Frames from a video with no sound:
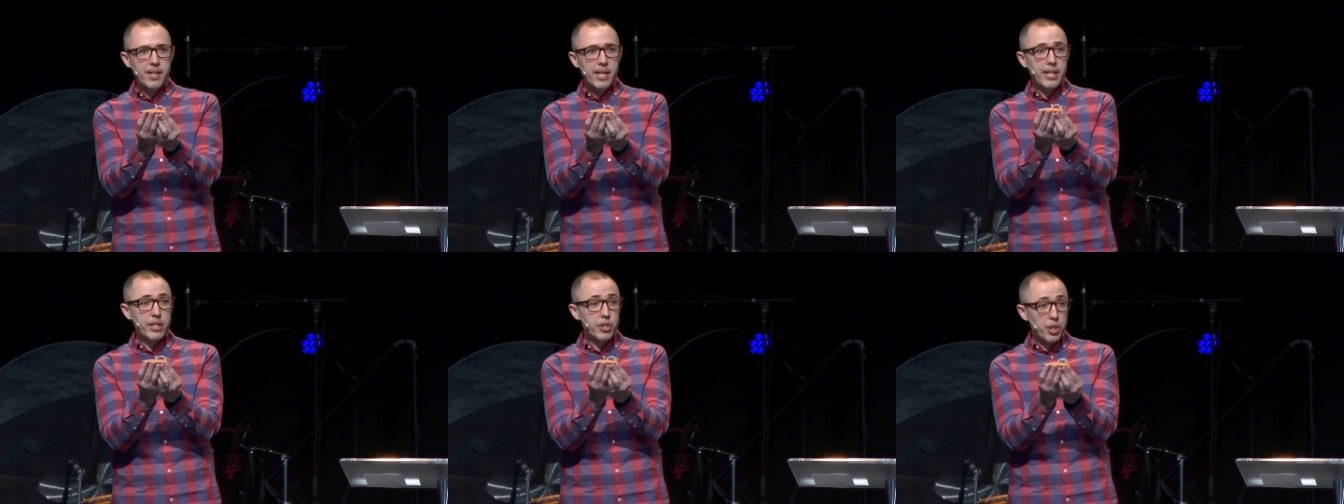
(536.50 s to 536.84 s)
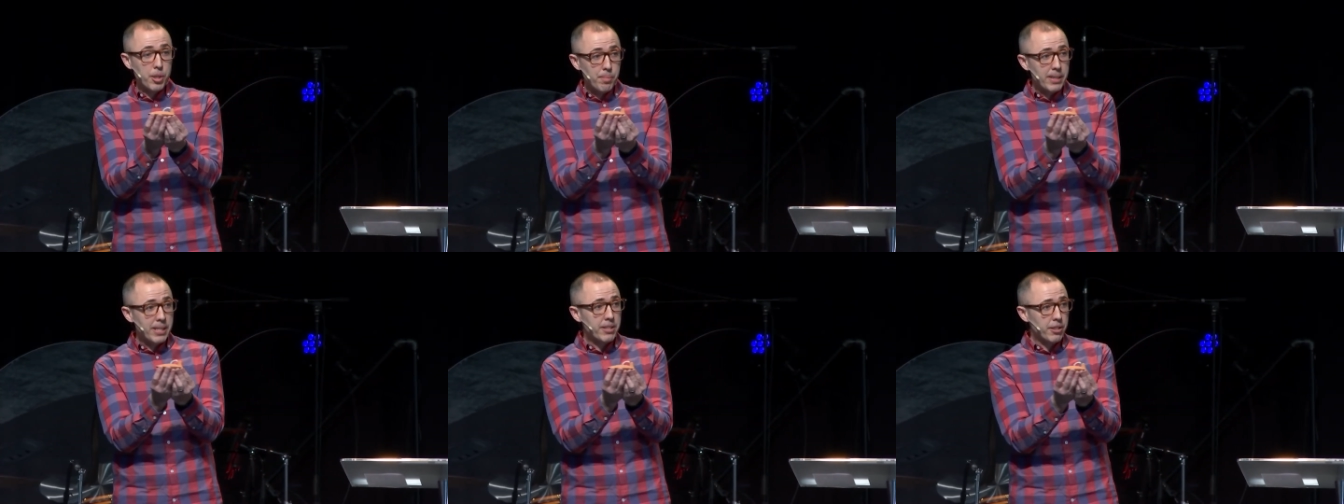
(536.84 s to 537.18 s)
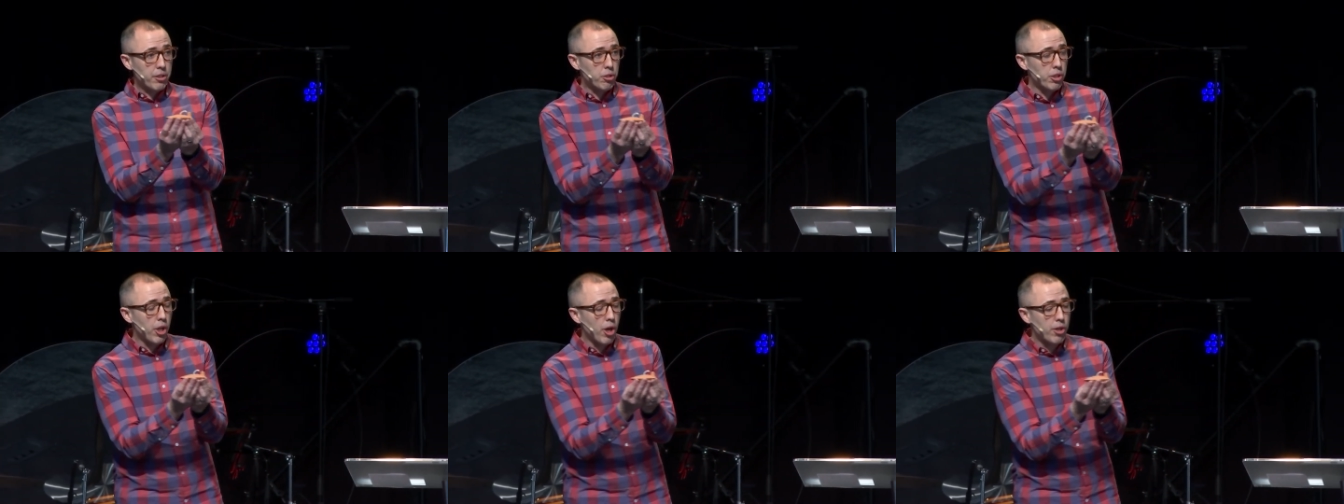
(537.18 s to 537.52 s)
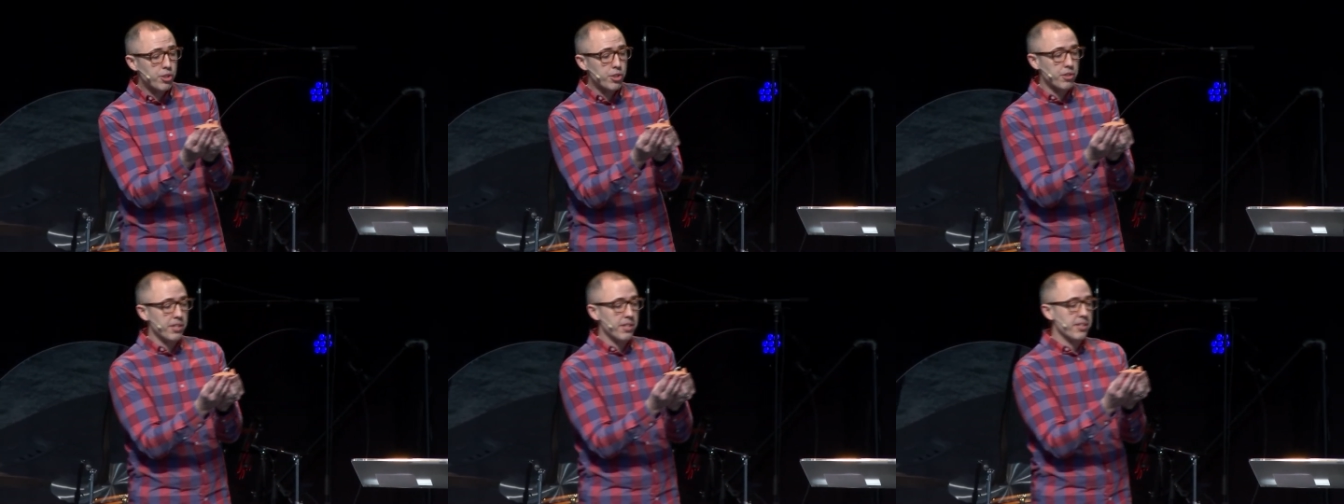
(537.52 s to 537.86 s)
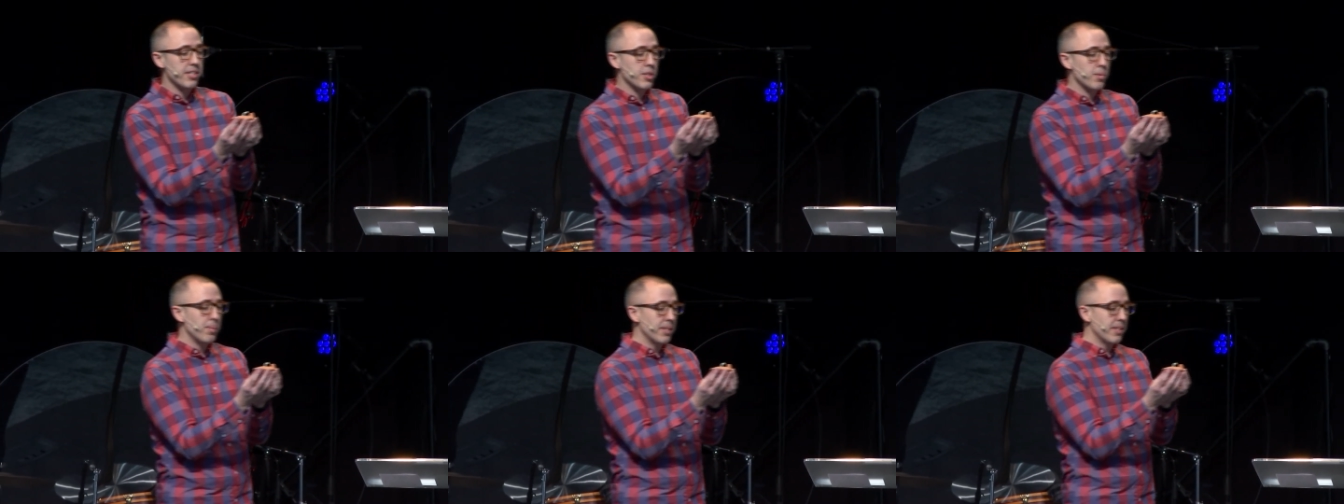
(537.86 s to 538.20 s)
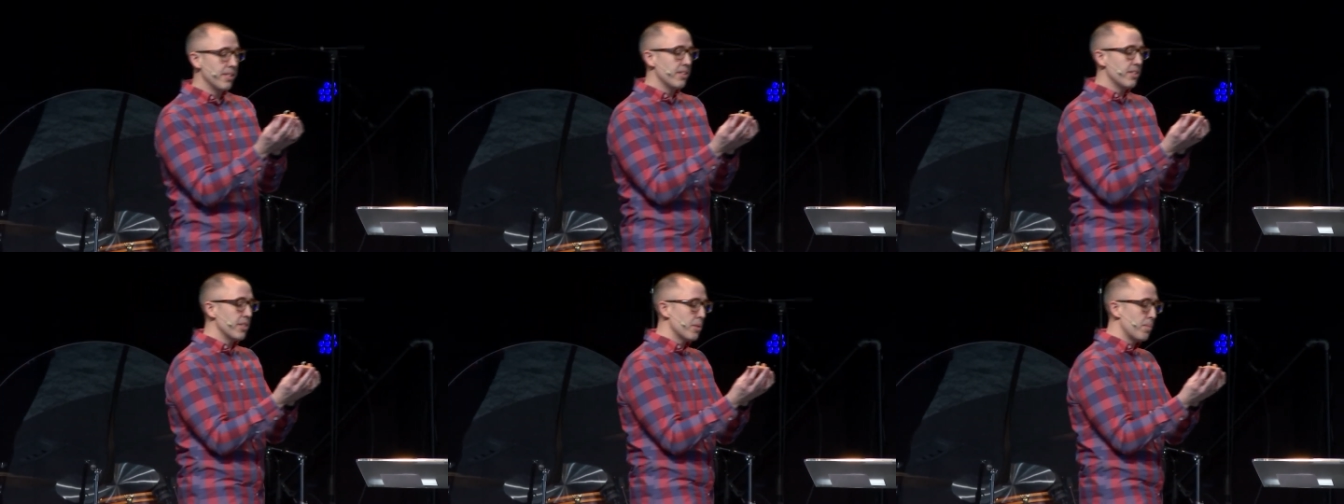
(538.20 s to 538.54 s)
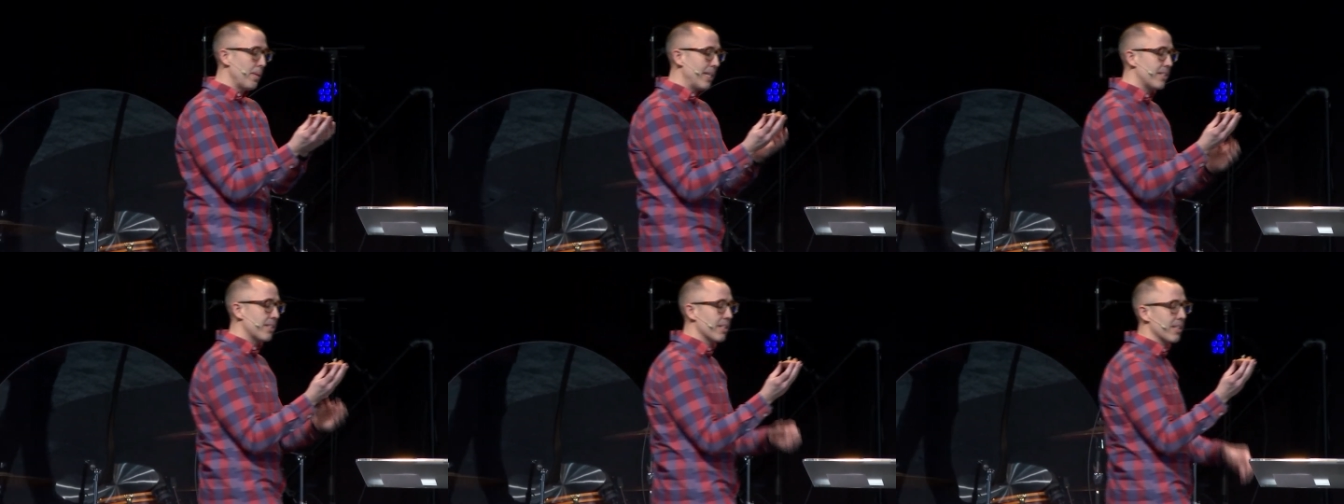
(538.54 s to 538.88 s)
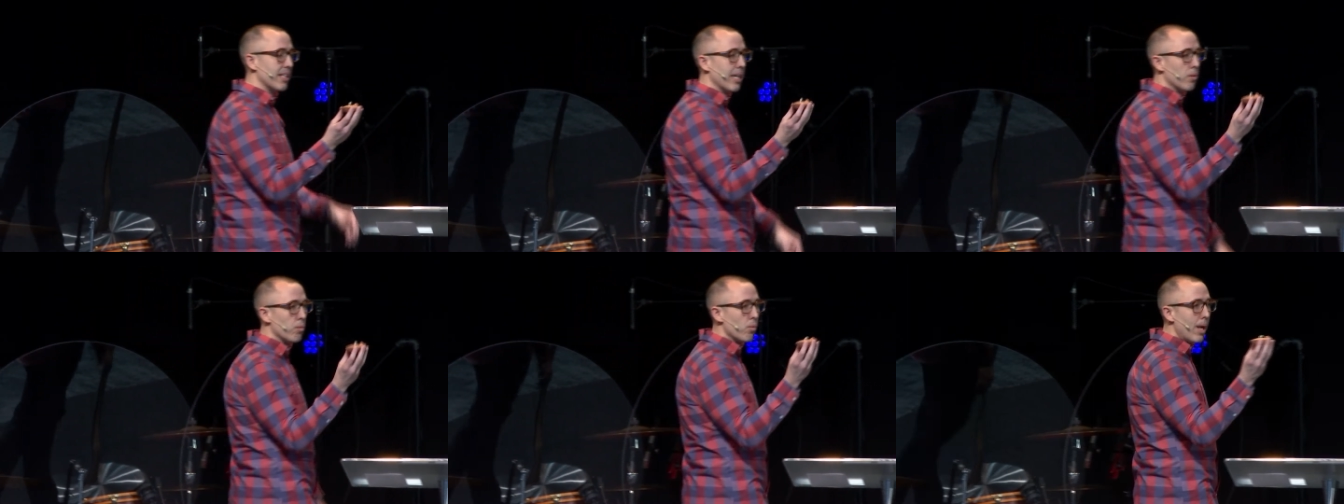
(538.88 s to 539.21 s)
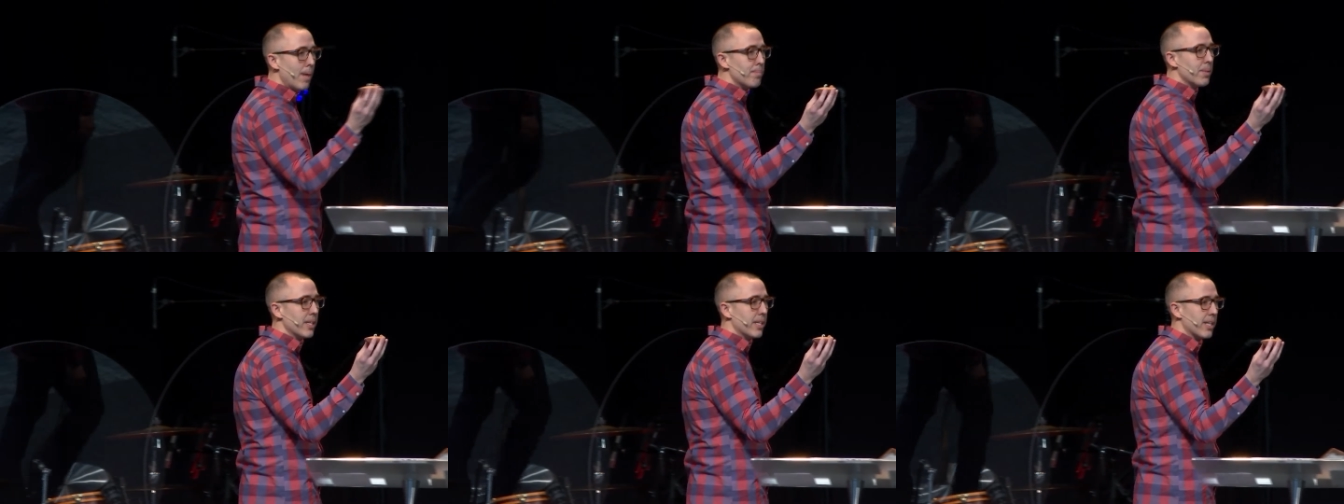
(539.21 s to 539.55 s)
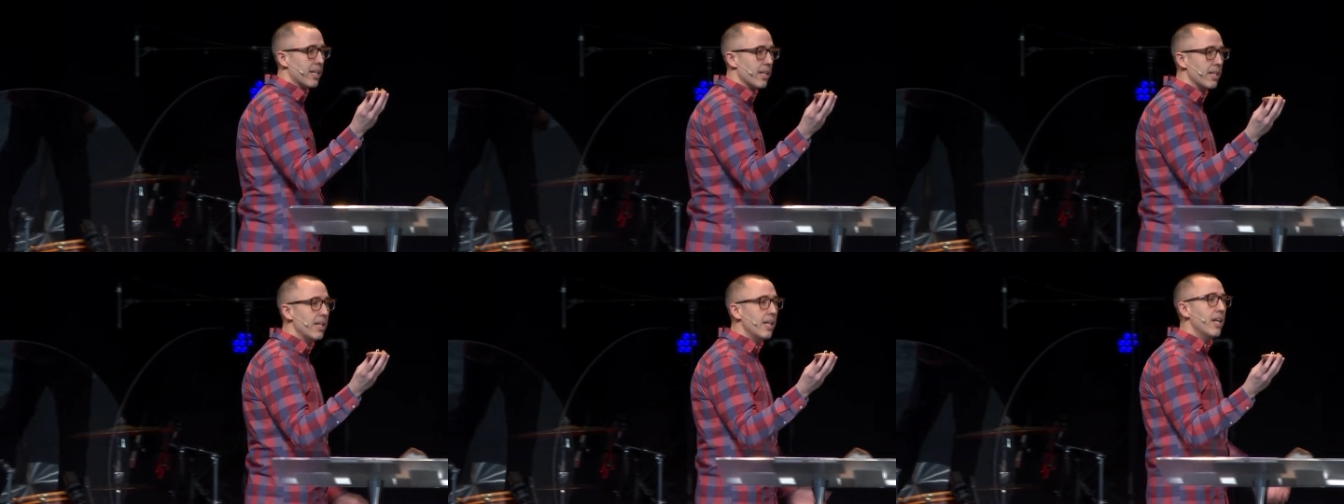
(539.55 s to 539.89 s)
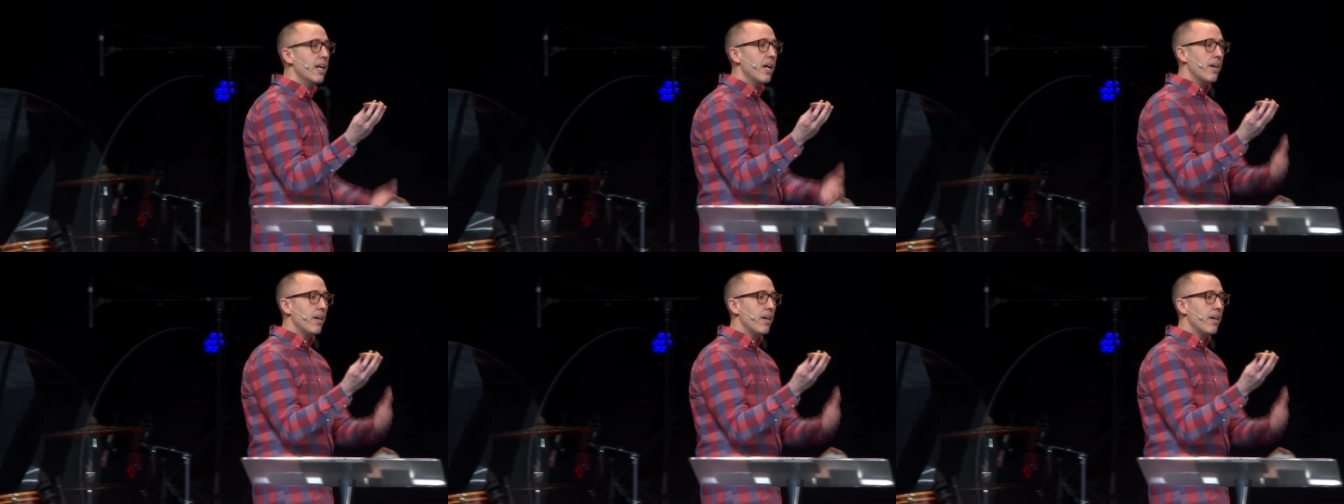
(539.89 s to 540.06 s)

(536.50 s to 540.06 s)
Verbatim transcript: It could have been a little larger than this, but this is basically a replica